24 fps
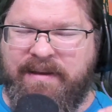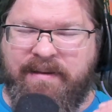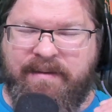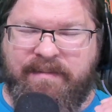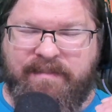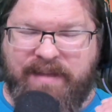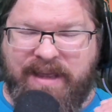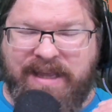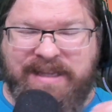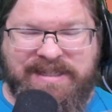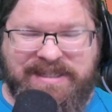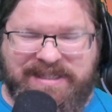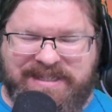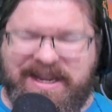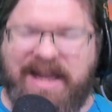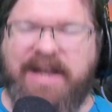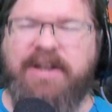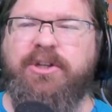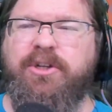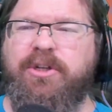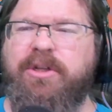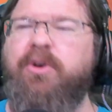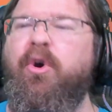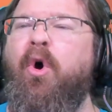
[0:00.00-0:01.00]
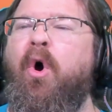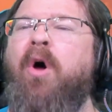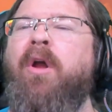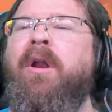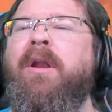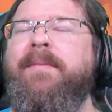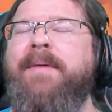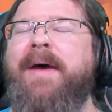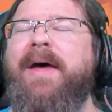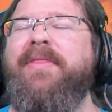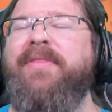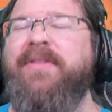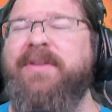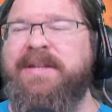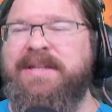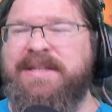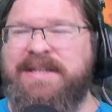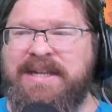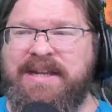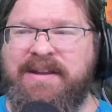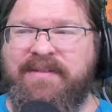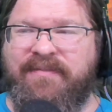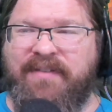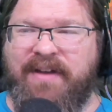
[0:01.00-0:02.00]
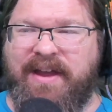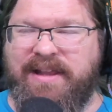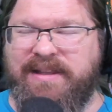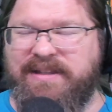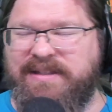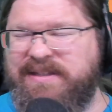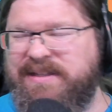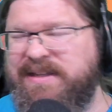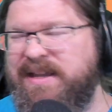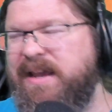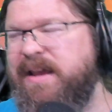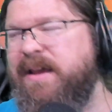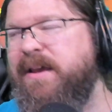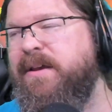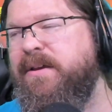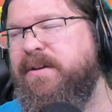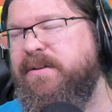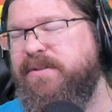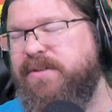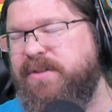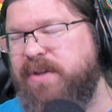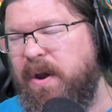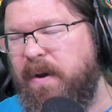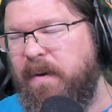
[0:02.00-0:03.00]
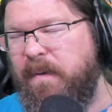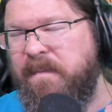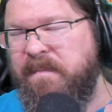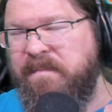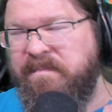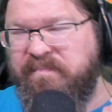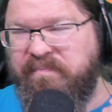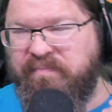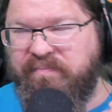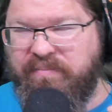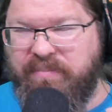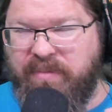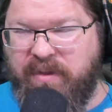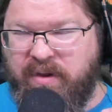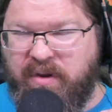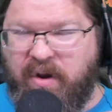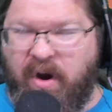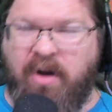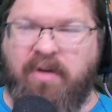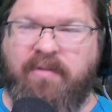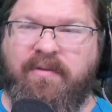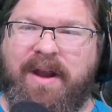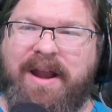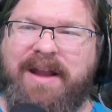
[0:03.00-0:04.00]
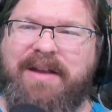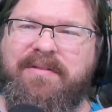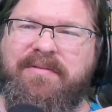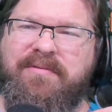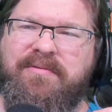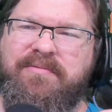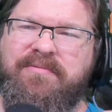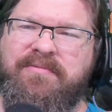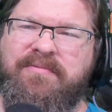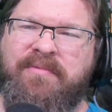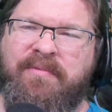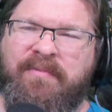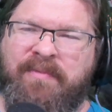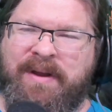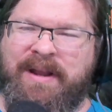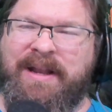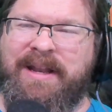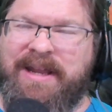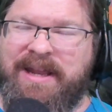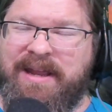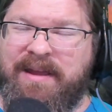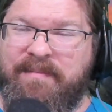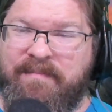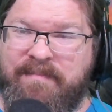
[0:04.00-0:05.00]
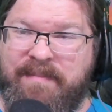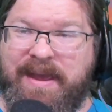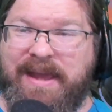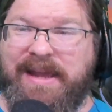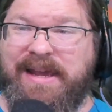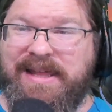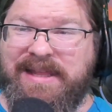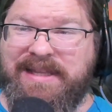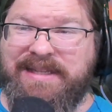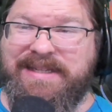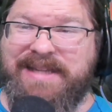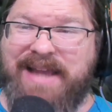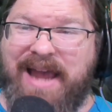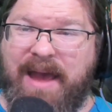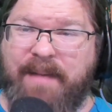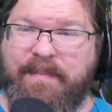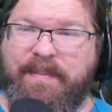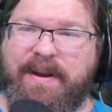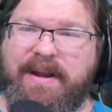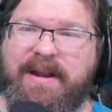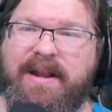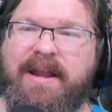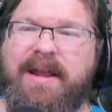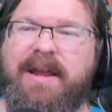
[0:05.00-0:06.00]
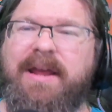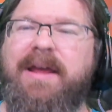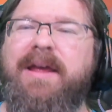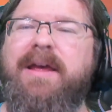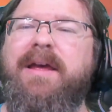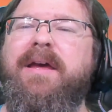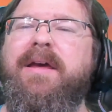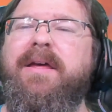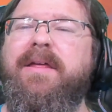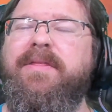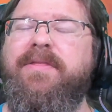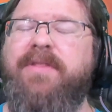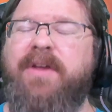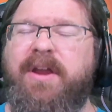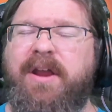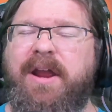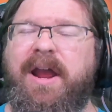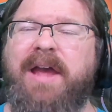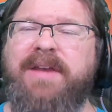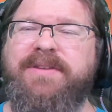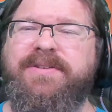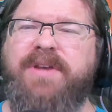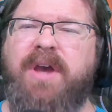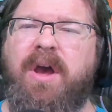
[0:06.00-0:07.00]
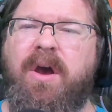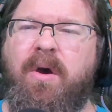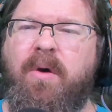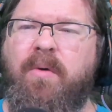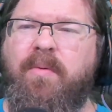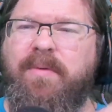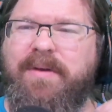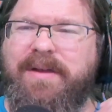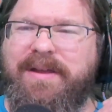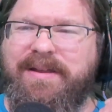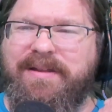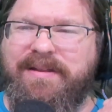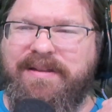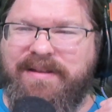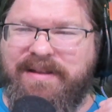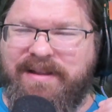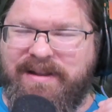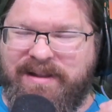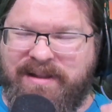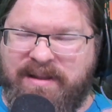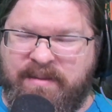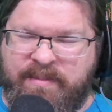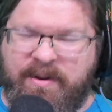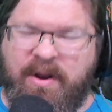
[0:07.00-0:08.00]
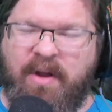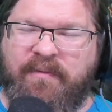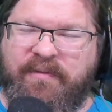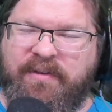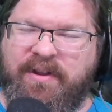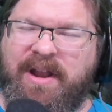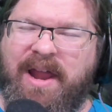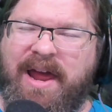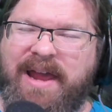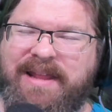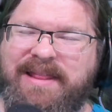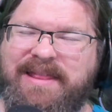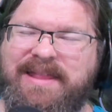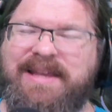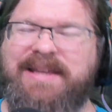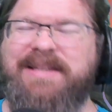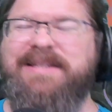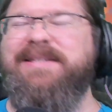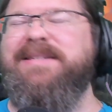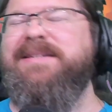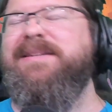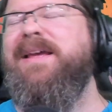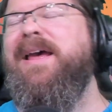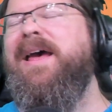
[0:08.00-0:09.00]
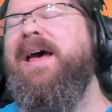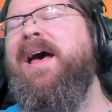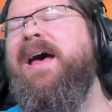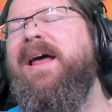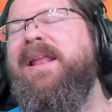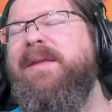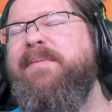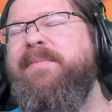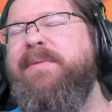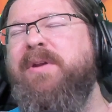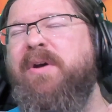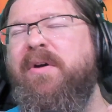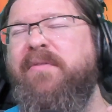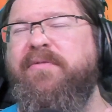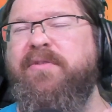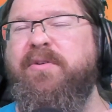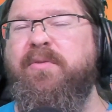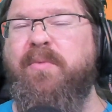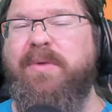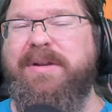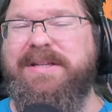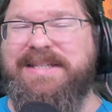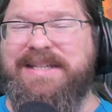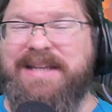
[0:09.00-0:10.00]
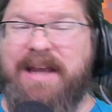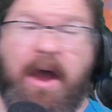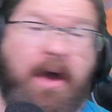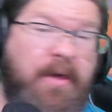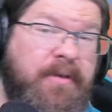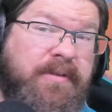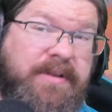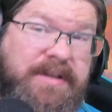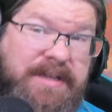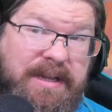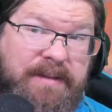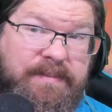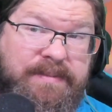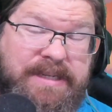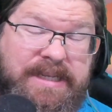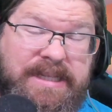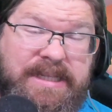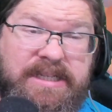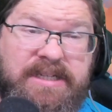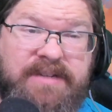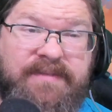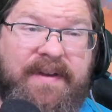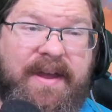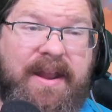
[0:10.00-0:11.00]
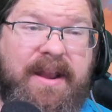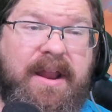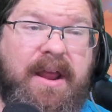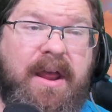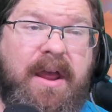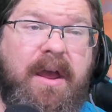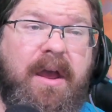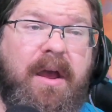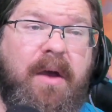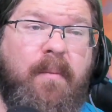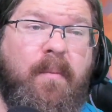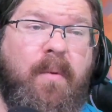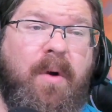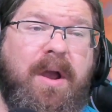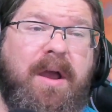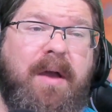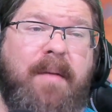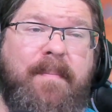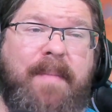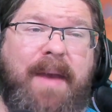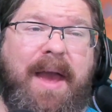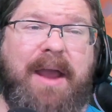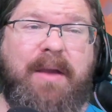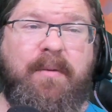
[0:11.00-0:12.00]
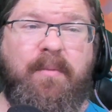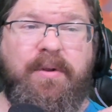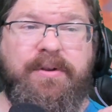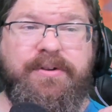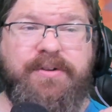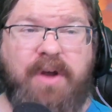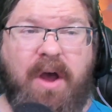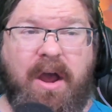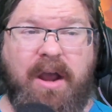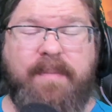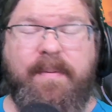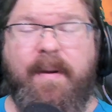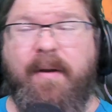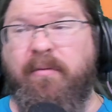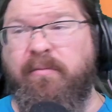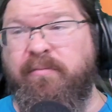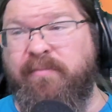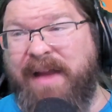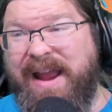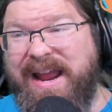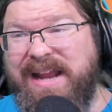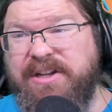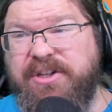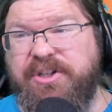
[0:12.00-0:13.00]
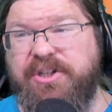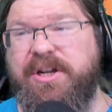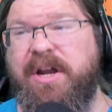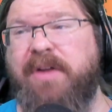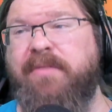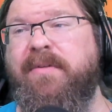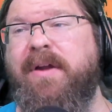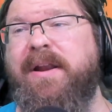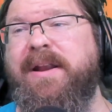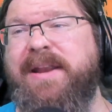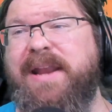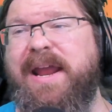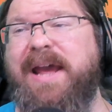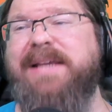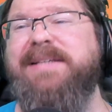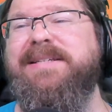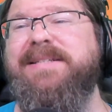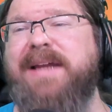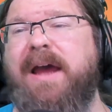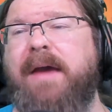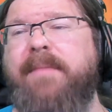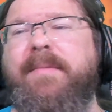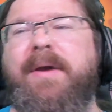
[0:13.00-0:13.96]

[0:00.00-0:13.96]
essentially all about the defense. So, guard rate, really making this happen. There you guys go. Let me know if you like this. Let me know if you want to see other teams in this event. We'll come back and we'll talk about Raid Shenron next time,